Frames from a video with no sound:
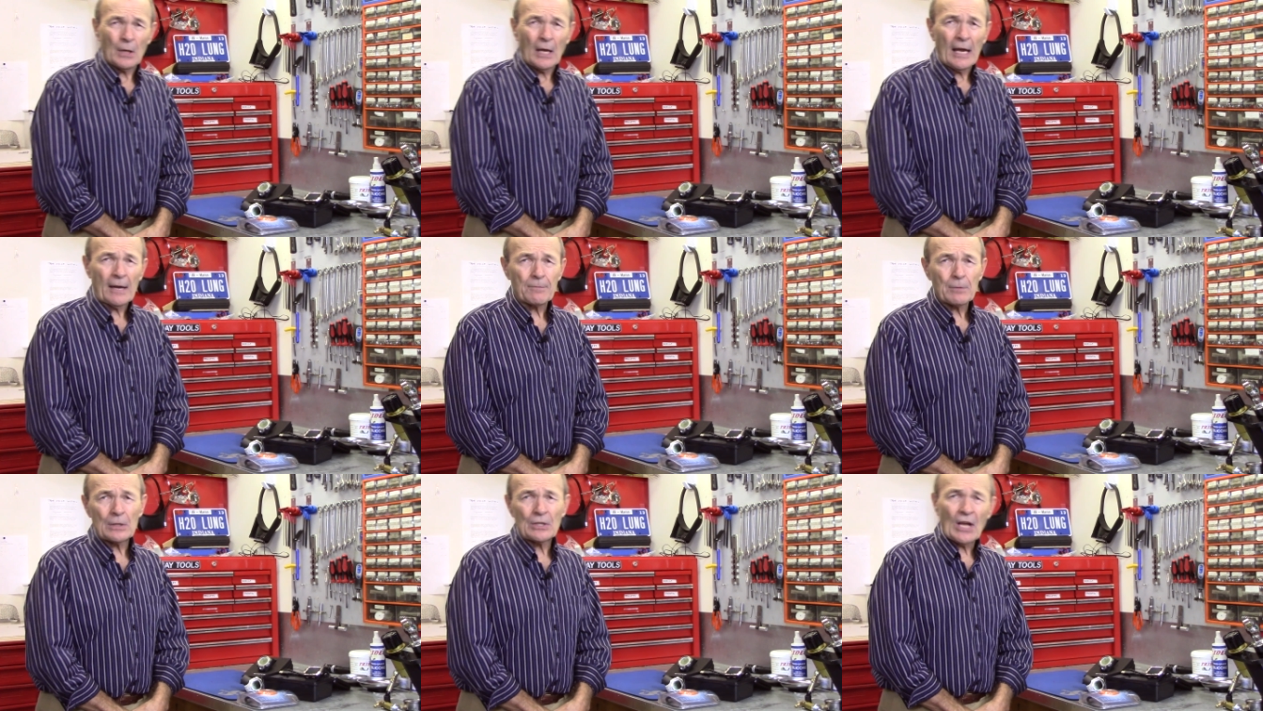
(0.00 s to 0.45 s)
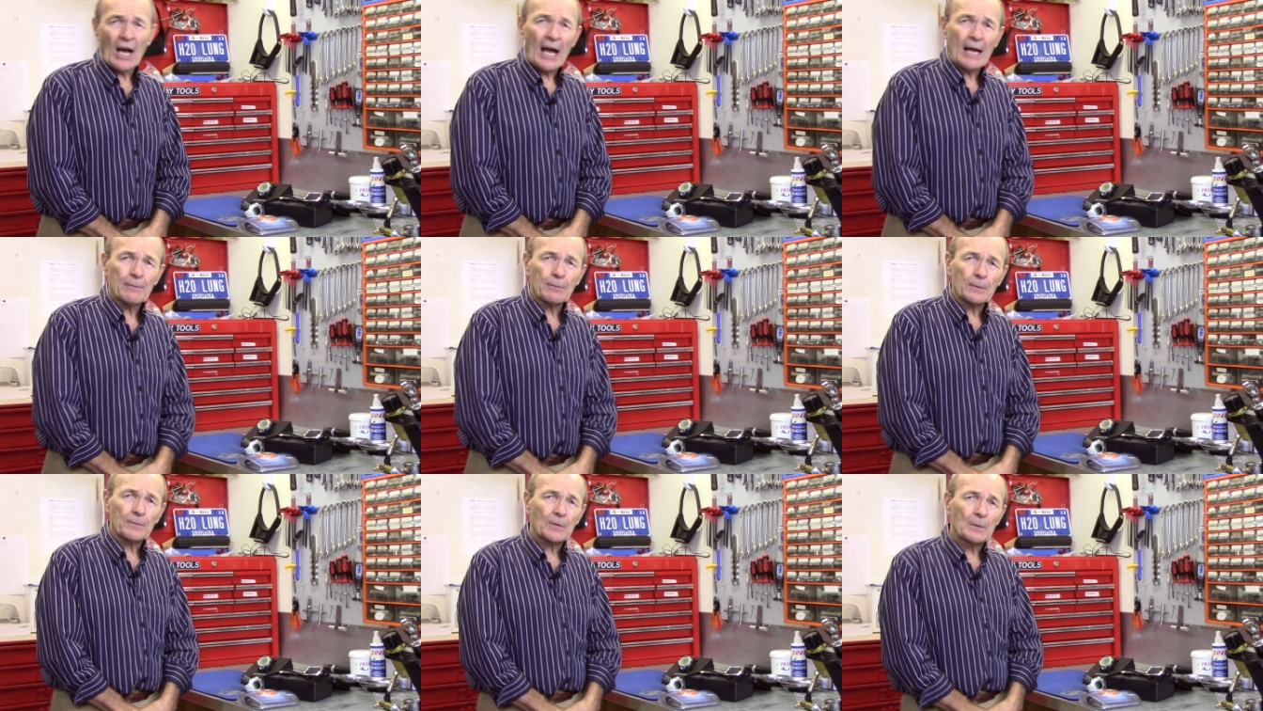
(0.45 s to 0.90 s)
Every
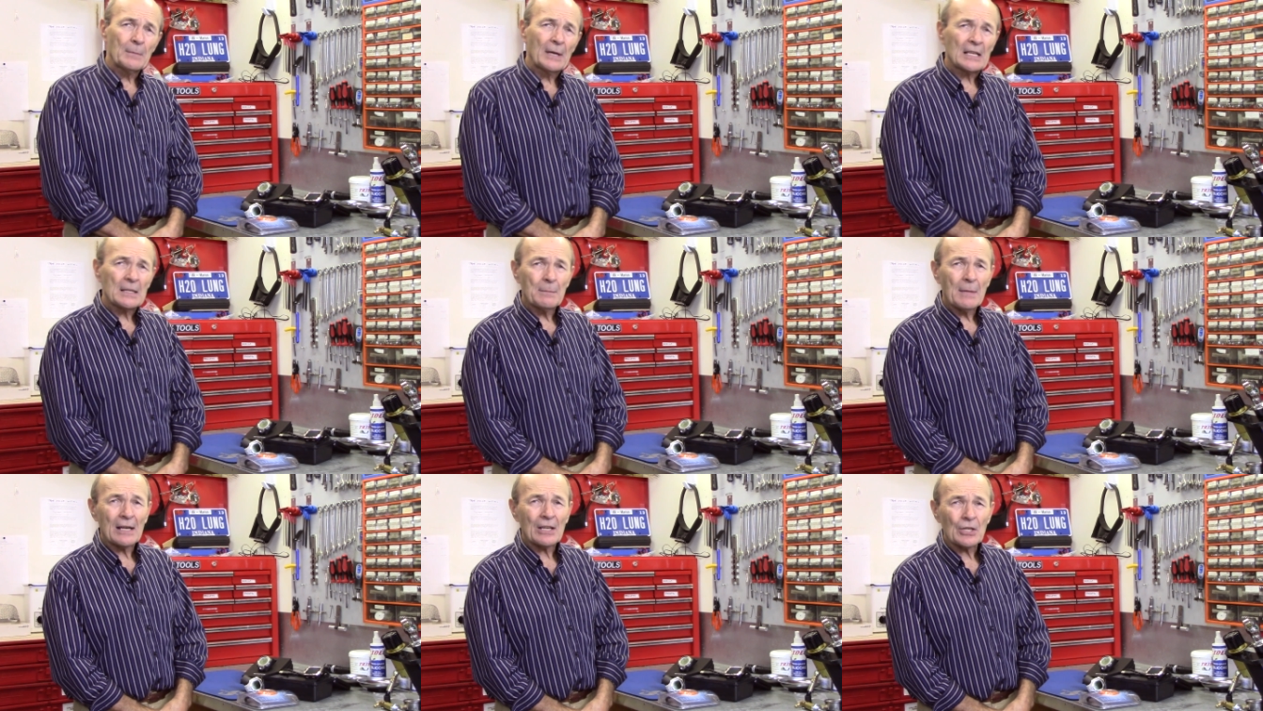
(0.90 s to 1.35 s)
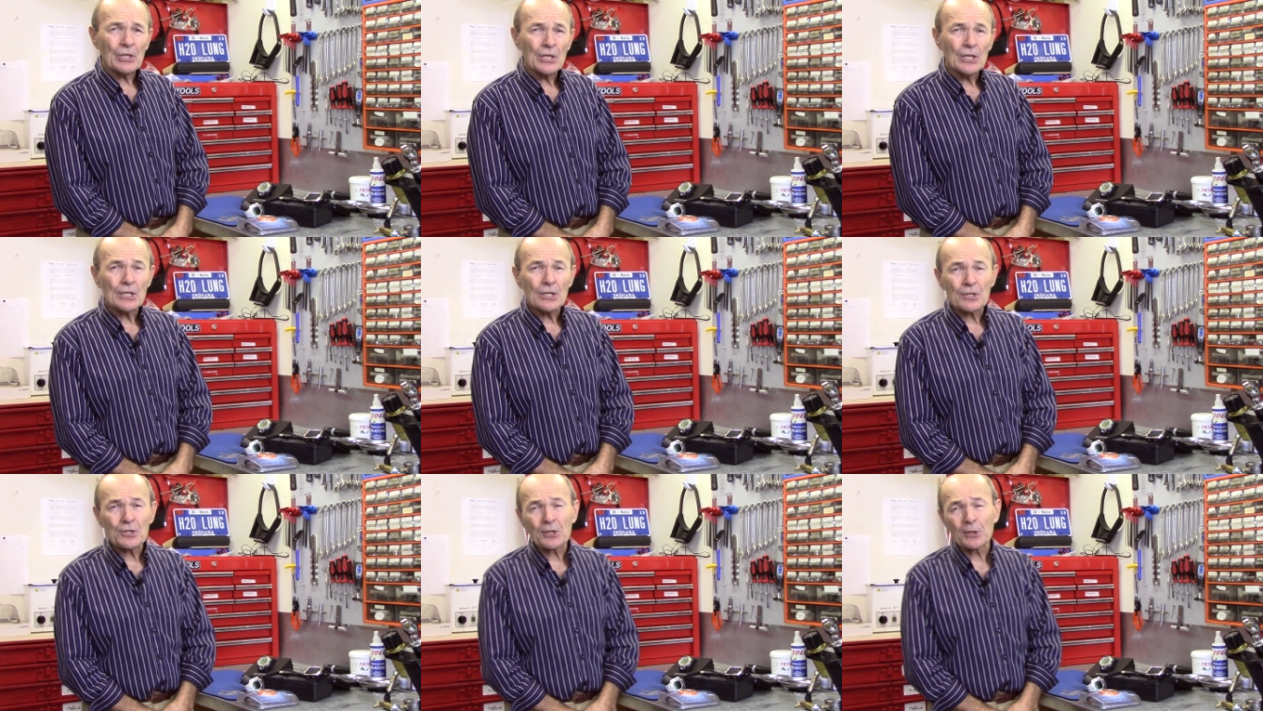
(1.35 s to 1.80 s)
diver for many, many
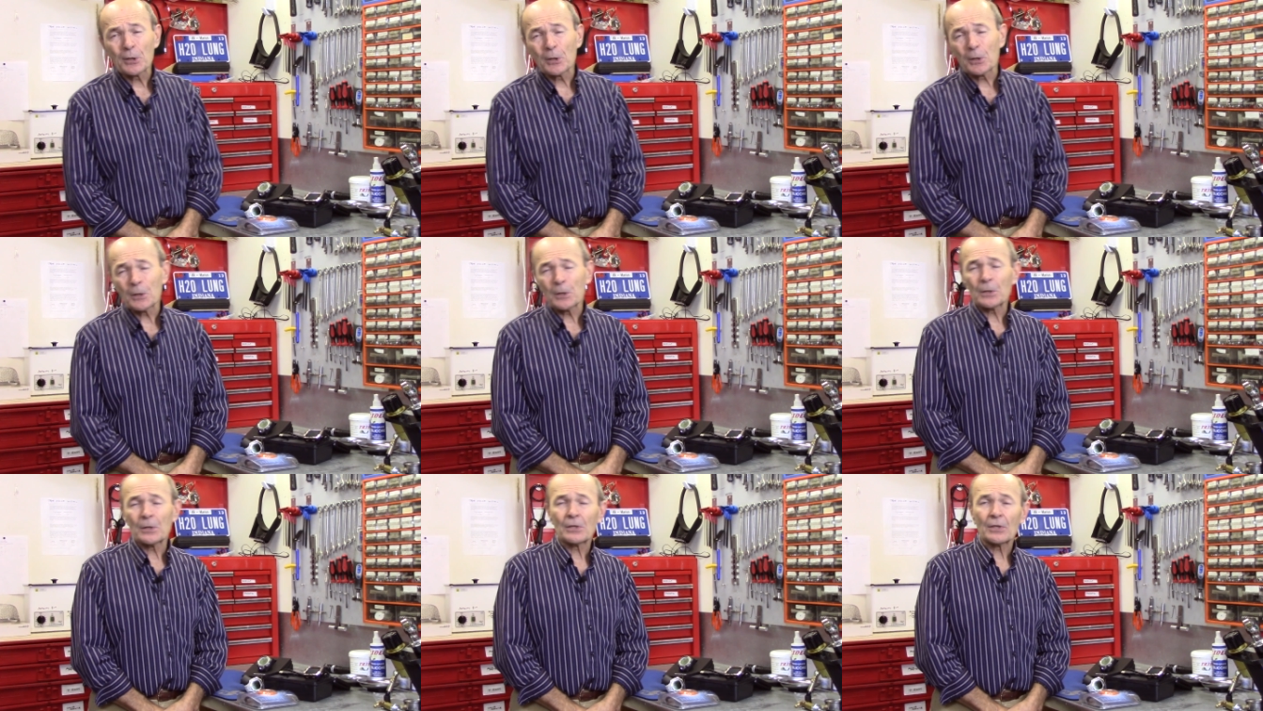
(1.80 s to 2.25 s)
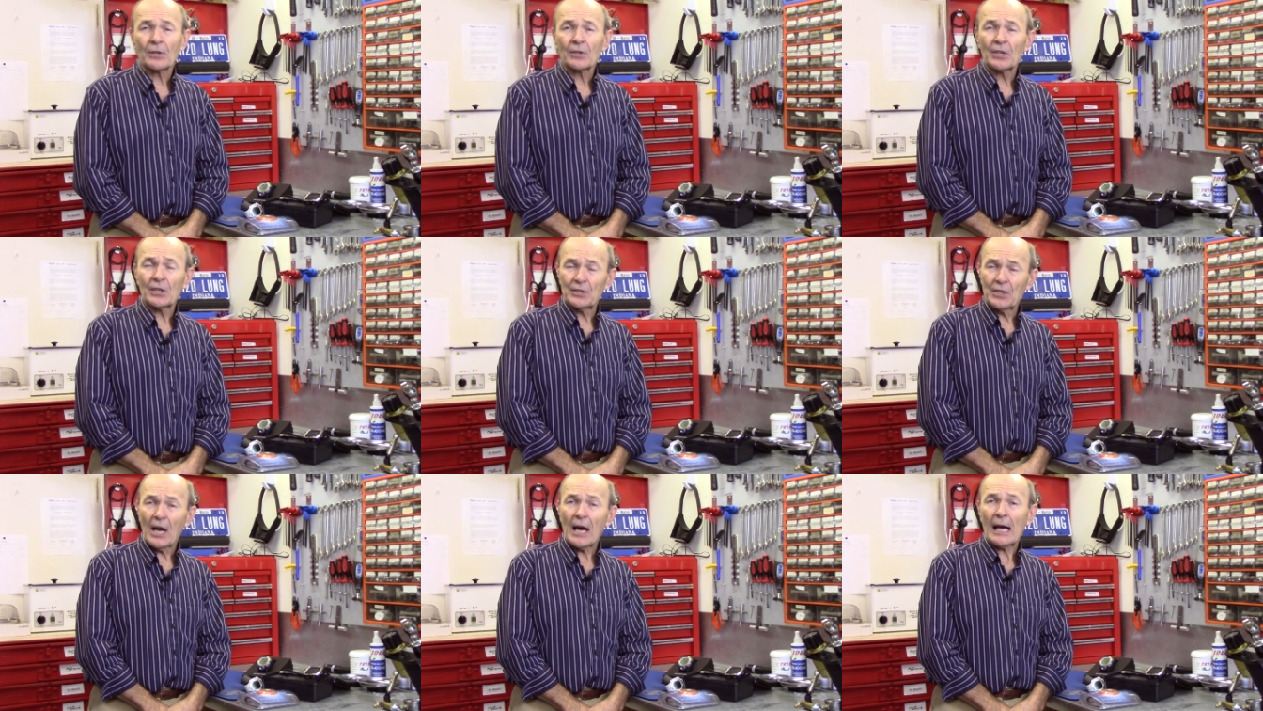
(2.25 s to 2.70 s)
years learned
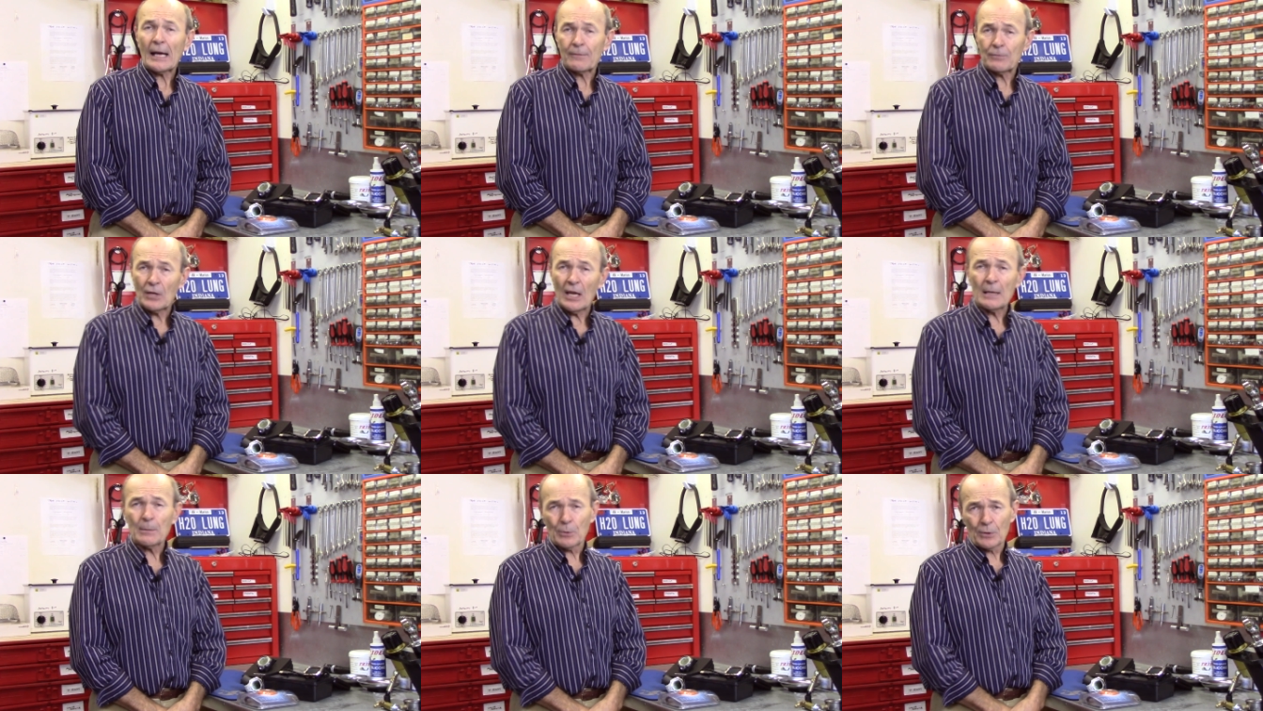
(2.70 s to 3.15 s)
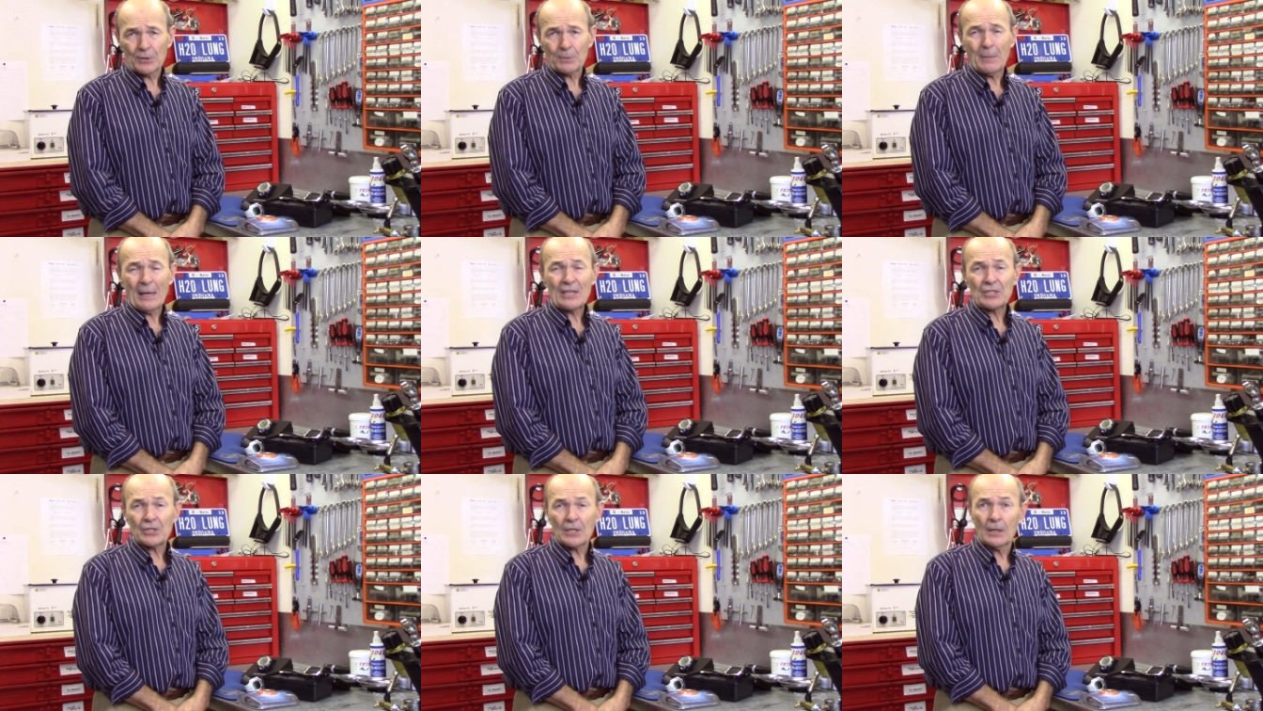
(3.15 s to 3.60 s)
the dive tables
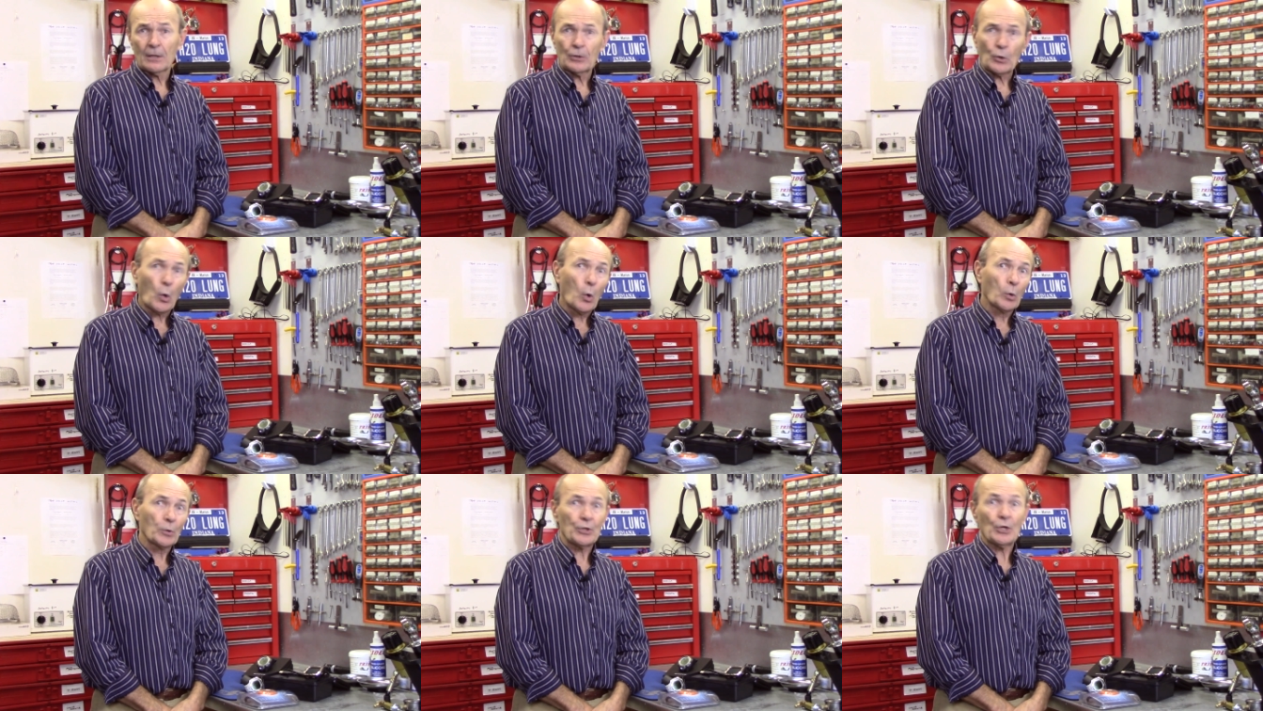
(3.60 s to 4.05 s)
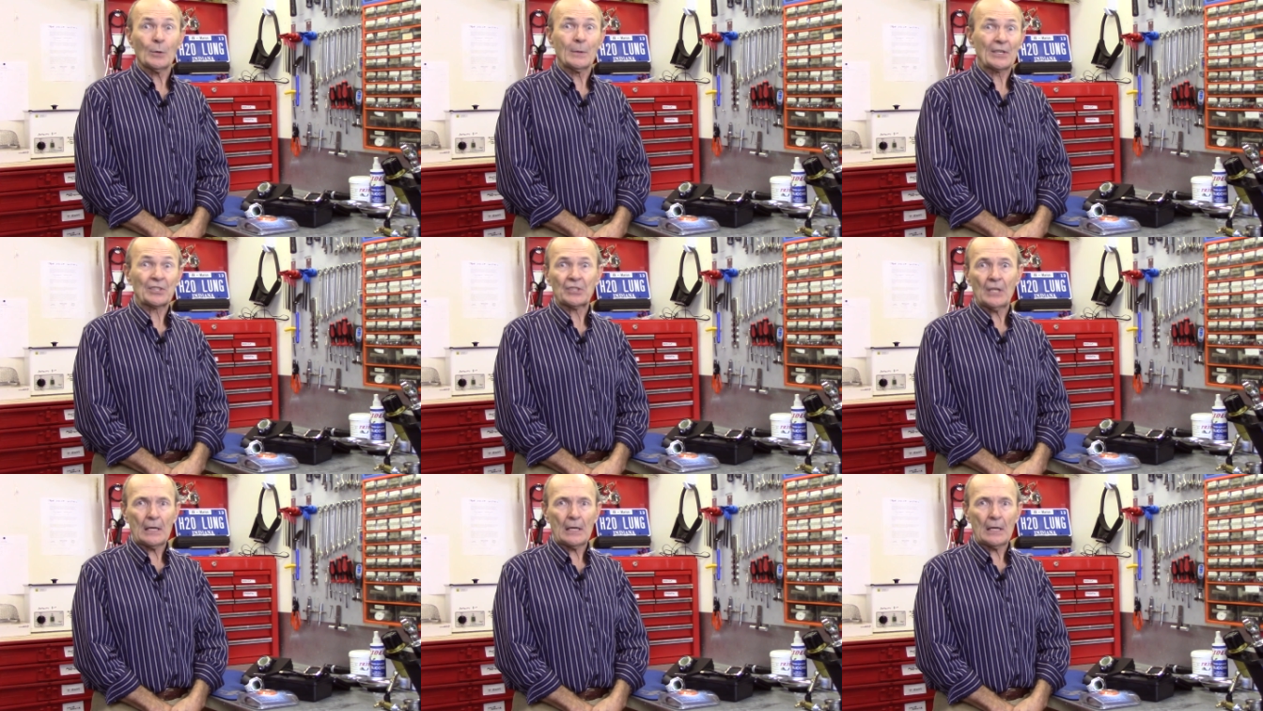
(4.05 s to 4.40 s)
based on the old U.S.